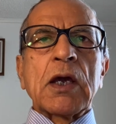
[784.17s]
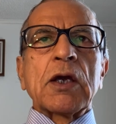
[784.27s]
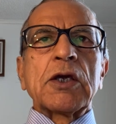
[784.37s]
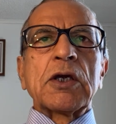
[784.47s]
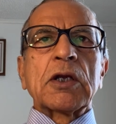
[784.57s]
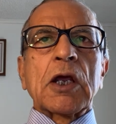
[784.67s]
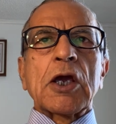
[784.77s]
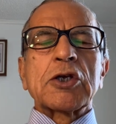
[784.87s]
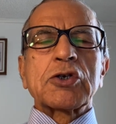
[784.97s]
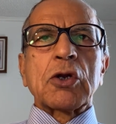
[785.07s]
He
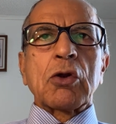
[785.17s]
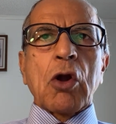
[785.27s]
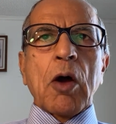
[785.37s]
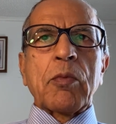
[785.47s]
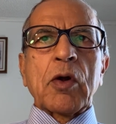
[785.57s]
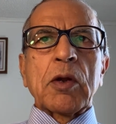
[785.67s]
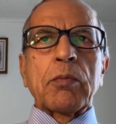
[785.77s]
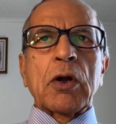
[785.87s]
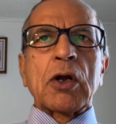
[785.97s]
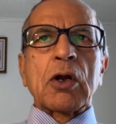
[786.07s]
engaged in robbery,
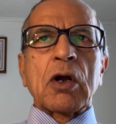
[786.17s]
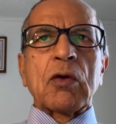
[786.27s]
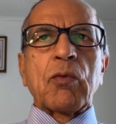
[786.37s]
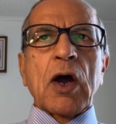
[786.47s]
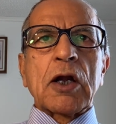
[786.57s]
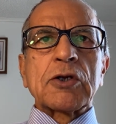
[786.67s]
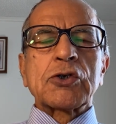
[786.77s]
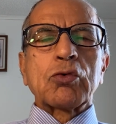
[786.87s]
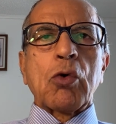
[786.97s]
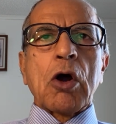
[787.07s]
plunder, and violence
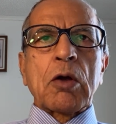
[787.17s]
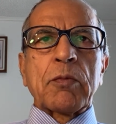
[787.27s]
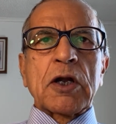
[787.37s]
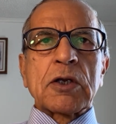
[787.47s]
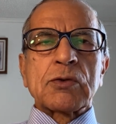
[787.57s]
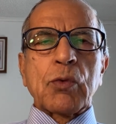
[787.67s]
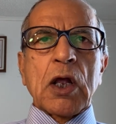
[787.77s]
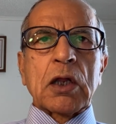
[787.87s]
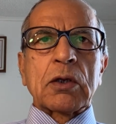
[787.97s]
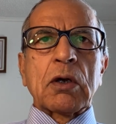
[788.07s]
to augment his
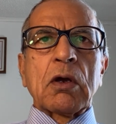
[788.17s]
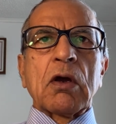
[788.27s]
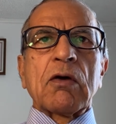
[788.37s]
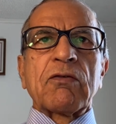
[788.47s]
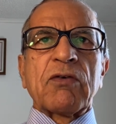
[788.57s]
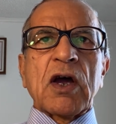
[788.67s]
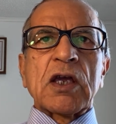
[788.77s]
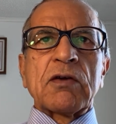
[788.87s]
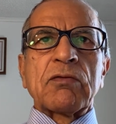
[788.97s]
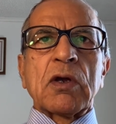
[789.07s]
wealth.
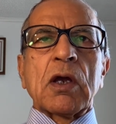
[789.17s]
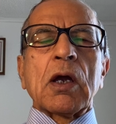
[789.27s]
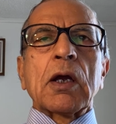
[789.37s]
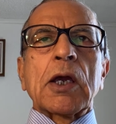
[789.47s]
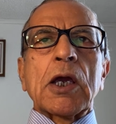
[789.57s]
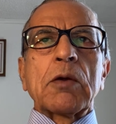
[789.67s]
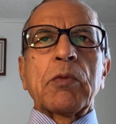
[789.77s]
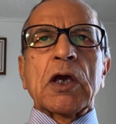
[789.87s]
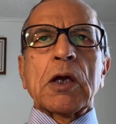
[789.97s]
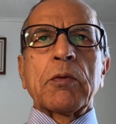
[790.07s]
5. Cain
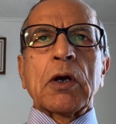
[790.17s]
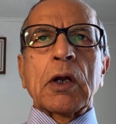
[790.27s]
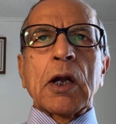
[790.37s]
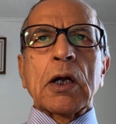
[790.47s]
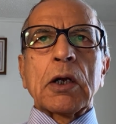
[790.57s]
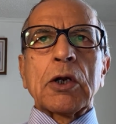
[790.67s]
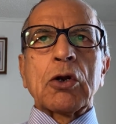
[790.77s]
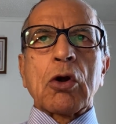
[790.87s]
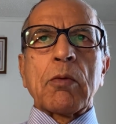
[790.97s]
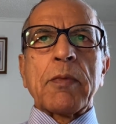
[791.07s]
became a great
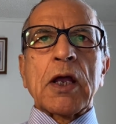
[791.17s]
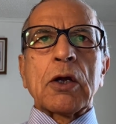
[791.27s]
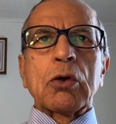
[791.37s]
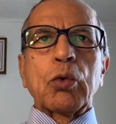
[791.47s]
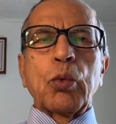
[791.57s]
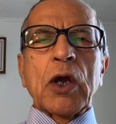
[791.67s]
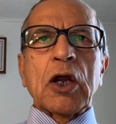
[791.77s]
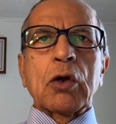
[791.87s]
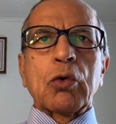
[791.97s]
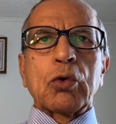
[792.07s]
leader of men into
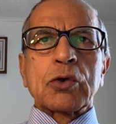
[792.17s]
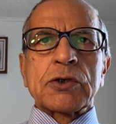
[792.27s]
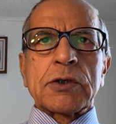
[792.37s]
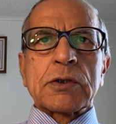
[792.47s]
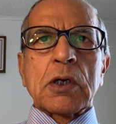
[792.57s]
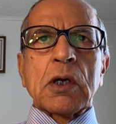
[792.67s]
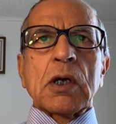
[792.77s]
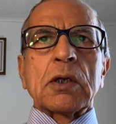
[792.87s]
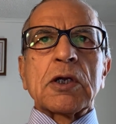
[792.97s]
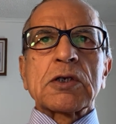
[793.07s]
wicked courses.
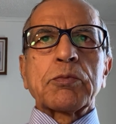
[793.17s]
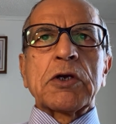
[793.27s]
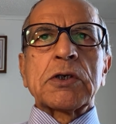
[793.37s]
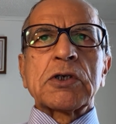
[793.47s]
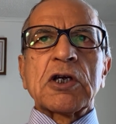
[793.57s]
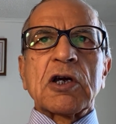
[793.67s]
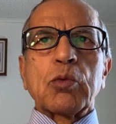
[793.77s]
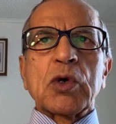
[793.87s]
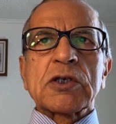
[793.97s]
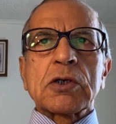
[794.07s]
This means he
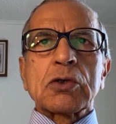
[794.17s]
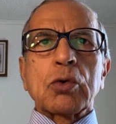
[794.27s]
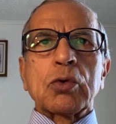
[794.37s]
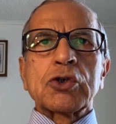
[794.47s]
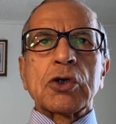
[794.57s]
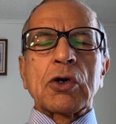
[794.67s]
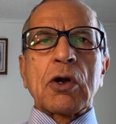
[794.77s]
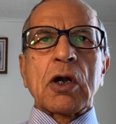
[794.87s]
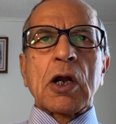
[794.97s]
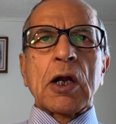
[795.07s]
convinced his own
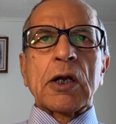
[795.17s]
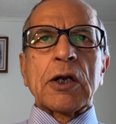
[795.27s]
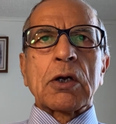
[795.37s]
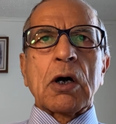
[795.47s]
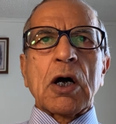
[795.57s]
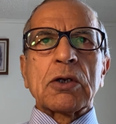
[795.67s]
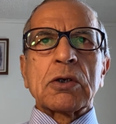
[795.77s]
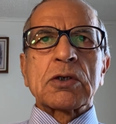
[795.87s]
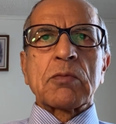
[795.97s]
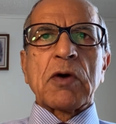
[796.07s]
children and later
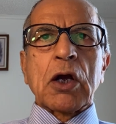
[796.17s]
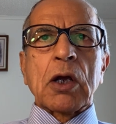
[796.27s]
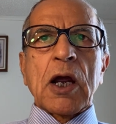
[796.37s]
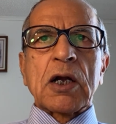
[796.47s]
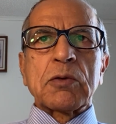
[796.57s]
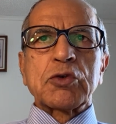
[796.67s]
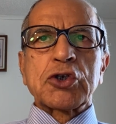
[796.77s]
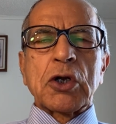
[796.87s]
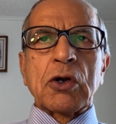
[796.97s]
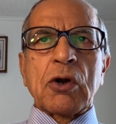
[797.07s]
others among Adam's
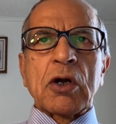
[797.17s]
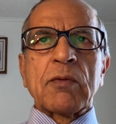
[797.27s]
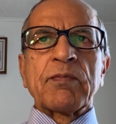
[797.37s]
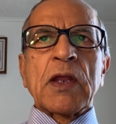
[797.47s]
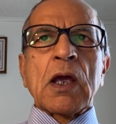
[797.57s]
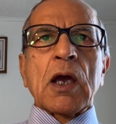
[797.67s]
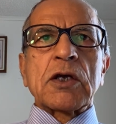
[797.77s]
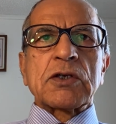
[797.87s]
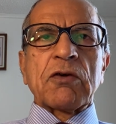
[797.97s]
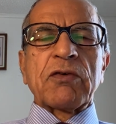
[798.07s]
children,
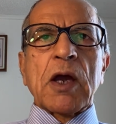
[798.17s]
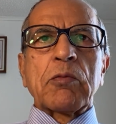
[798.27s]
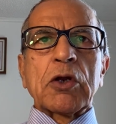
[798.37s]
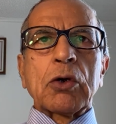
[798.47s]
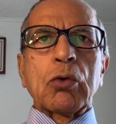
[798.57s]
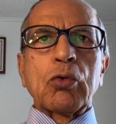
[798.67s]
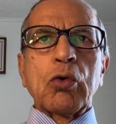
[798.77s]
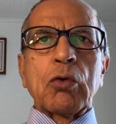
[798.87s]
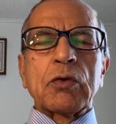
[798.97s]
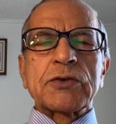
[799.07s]
as the family
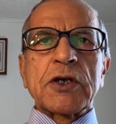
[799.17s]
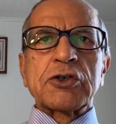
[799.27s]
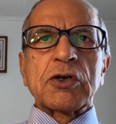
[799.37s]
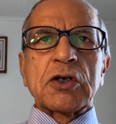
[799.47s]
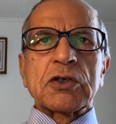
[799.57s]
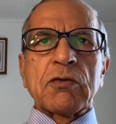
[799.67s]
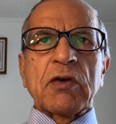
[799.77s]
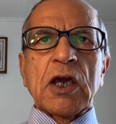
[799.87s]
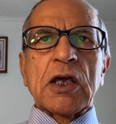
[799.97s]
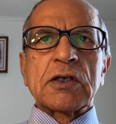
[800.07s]
grew over centuries of
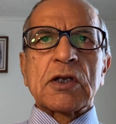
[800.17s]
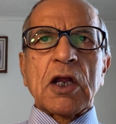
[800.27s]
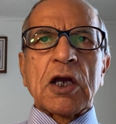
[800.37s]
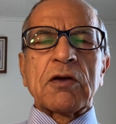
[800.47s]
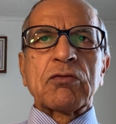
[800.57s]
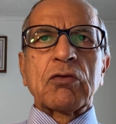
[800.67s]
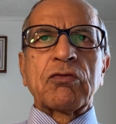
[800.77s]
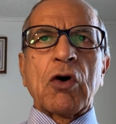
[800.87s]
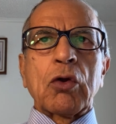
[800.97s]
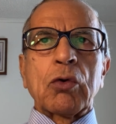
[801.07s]
Cain's life, to
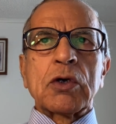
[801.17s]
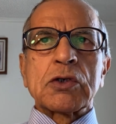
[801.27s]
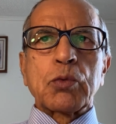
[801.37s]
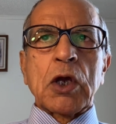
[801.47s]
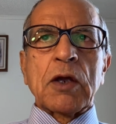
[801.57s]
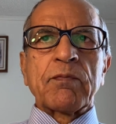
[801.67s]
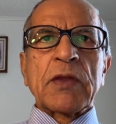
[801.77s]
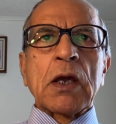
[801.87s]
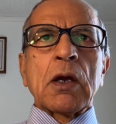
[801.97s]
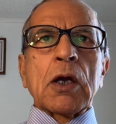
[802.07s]
follow his way.
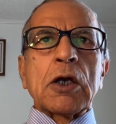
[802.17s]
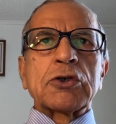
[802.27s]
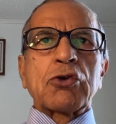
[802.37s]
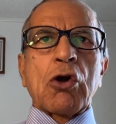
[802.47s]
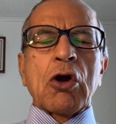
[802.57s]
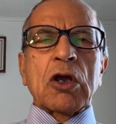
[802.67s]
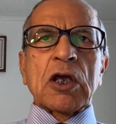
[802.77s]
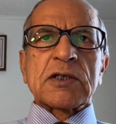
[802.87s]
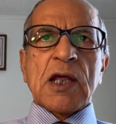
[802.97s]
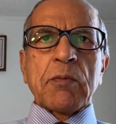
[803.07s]
His wrong
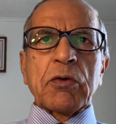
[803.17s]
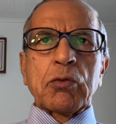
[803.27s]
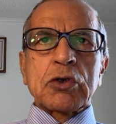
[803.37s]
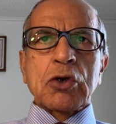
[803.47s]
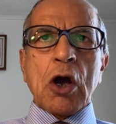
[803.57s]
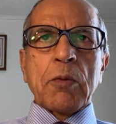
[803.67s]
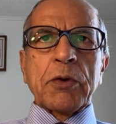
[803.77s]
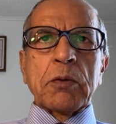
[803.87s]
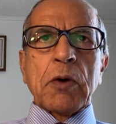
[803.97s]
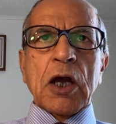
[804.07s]
example was
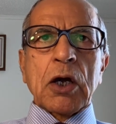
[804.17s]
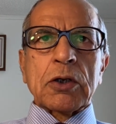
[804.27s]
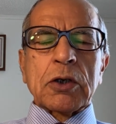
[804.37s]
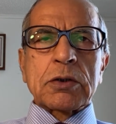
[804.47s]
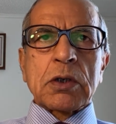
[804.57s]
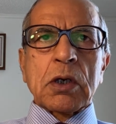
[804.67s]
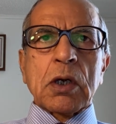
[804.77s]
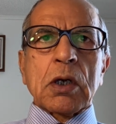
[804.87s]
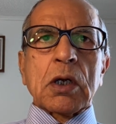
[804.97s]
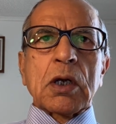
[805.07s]
copied by others.
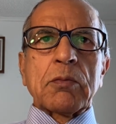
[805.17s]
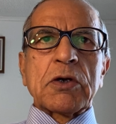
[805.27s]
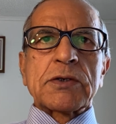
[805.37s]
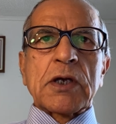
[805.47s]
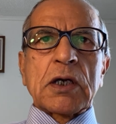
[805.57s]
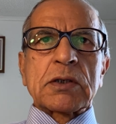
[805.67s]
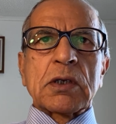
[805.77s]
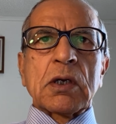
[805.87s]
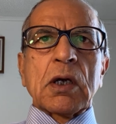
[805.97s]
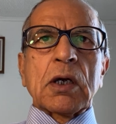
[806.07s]
Number 6.
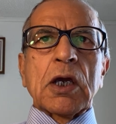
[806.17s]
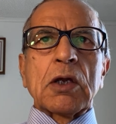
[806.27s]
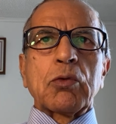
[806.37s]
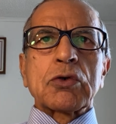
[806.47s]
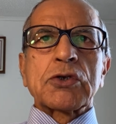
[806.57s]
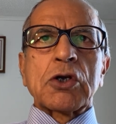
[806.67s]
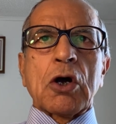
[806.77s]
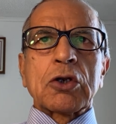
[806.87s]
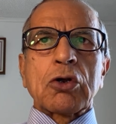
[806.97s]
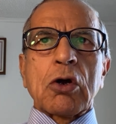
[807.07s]
Cain was the
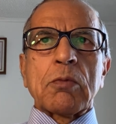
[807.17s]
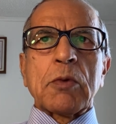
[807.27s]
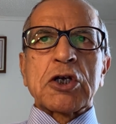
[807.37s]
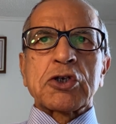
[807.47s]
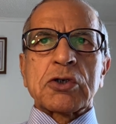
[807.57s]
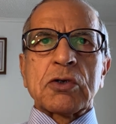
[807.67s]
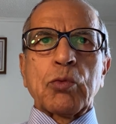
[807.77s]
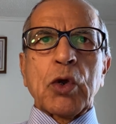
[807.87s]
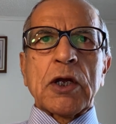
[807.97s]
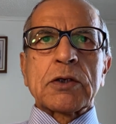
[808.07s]
author of measures and
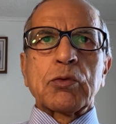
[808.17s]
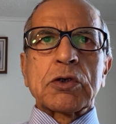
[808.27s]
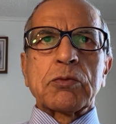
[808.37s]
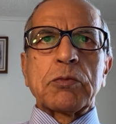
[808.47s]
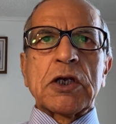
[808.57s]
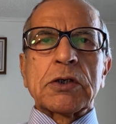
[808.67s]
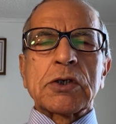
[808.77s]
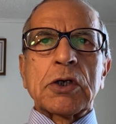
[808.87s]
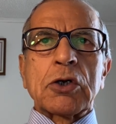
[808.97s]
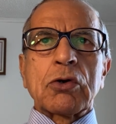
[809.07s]
weights, which means
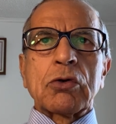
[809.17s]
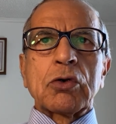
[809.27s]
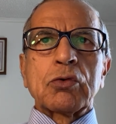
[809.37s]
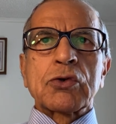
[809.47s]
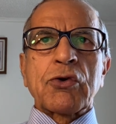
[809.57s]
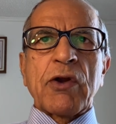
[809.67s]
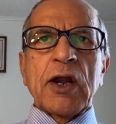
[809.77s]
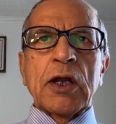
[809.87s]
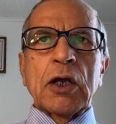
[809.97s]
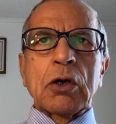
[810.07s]
he introduced
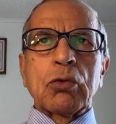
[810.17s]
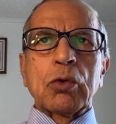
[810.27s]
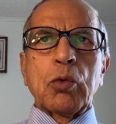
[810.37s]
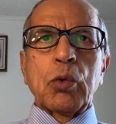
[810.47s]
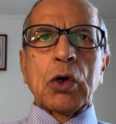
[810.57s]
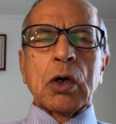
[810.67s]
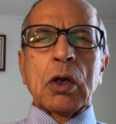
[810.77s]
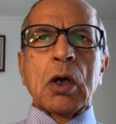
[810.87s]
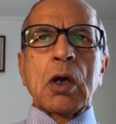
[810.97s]
trading into the world.